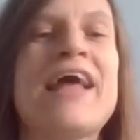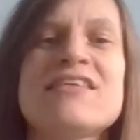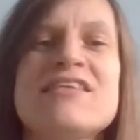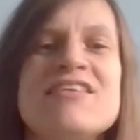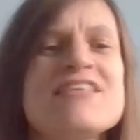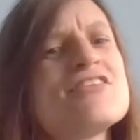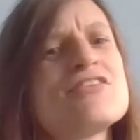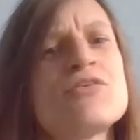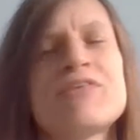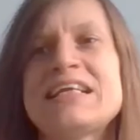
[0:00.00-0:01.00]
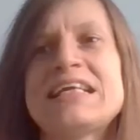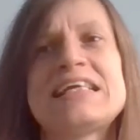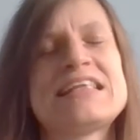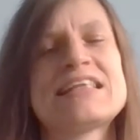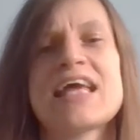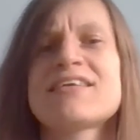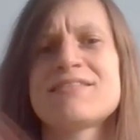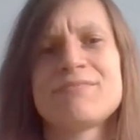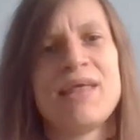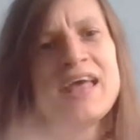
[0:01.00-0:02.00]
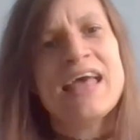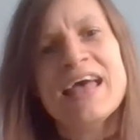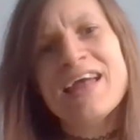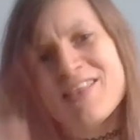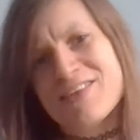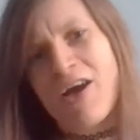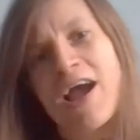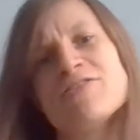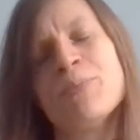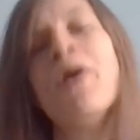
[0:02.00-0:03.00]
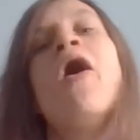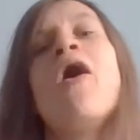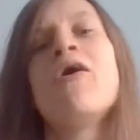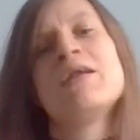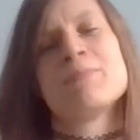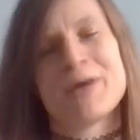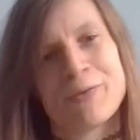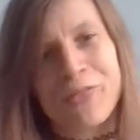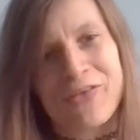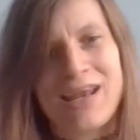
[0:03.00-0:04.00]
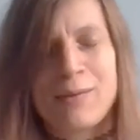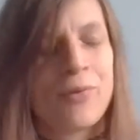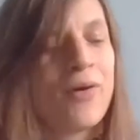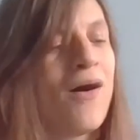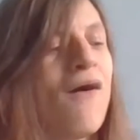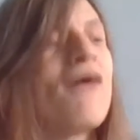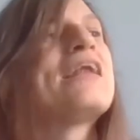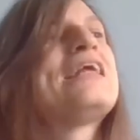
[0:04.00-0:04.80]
It, it's just sort of like me, it's like the title put on and my author name put on,